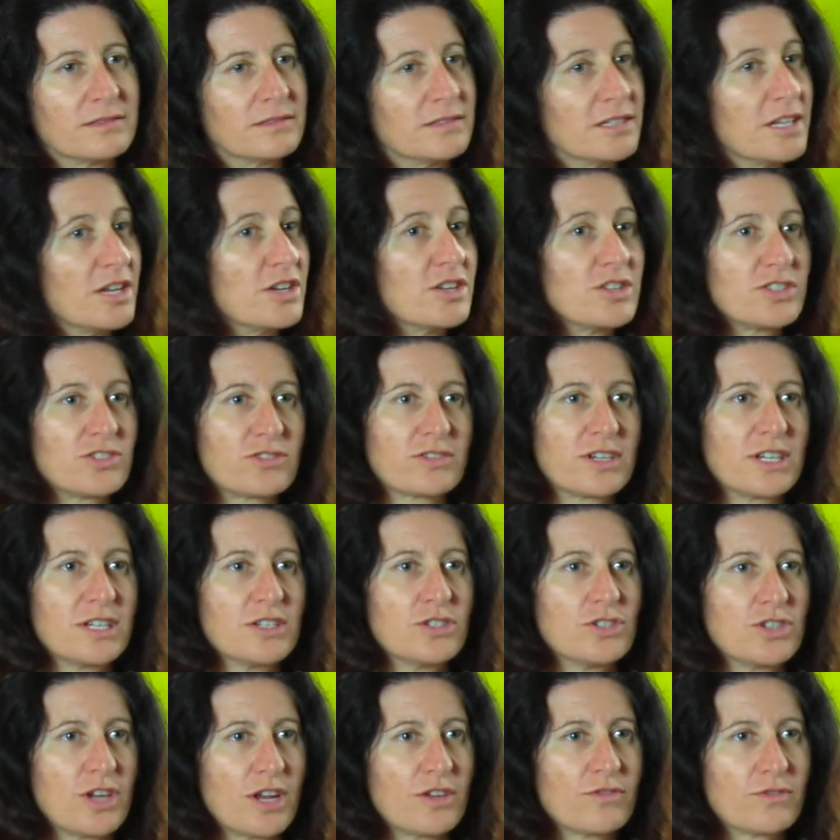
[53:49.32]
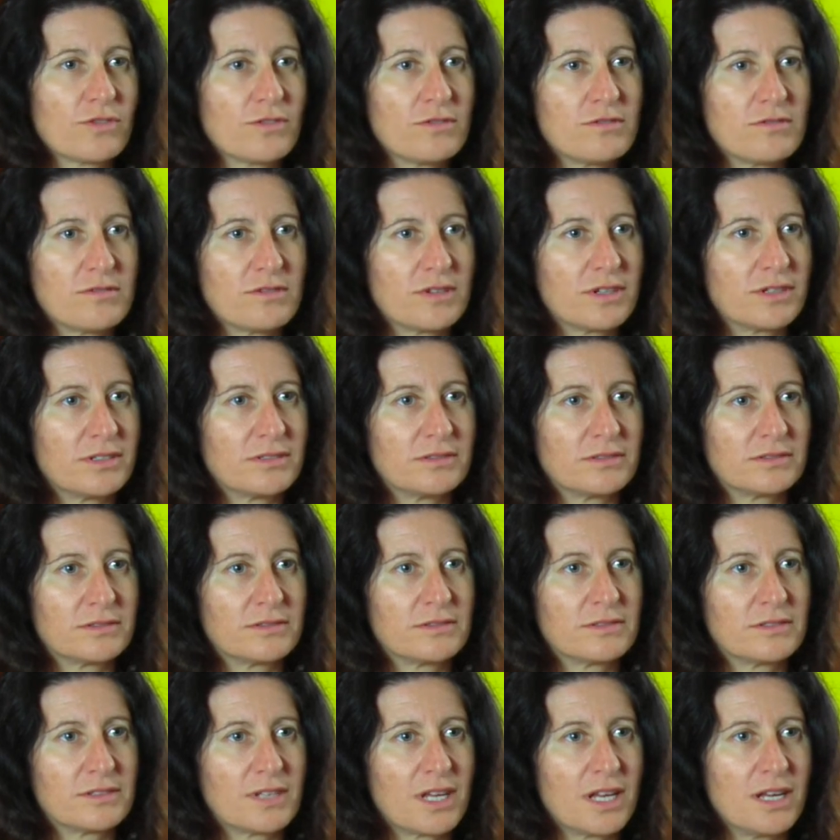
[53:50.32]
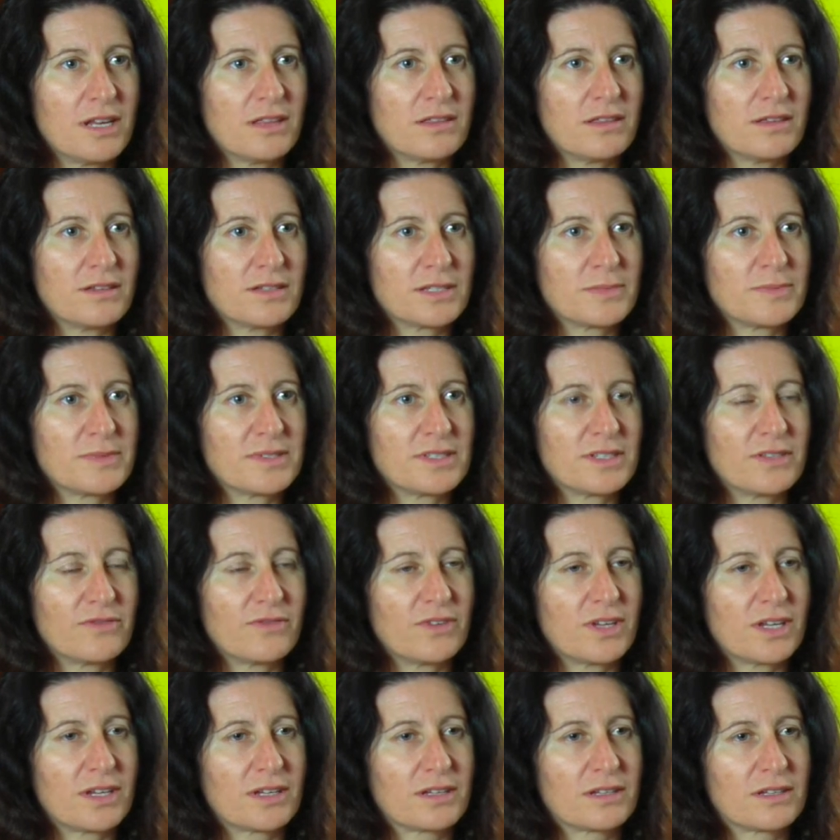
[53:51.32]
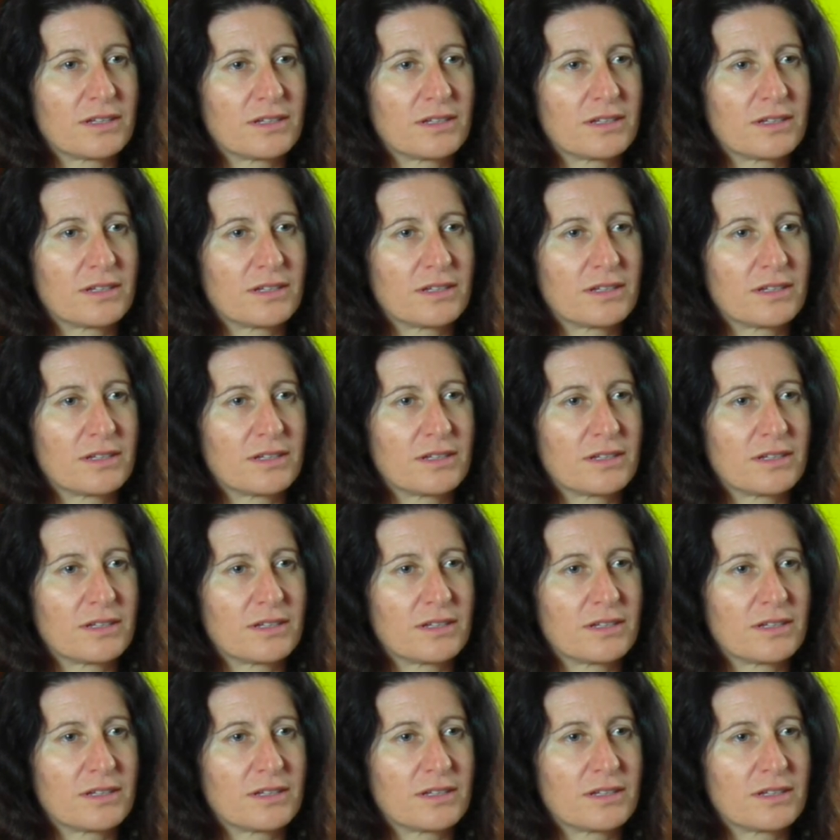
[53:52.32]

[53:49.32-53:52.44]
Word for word: the industry in general? Um, anything specific?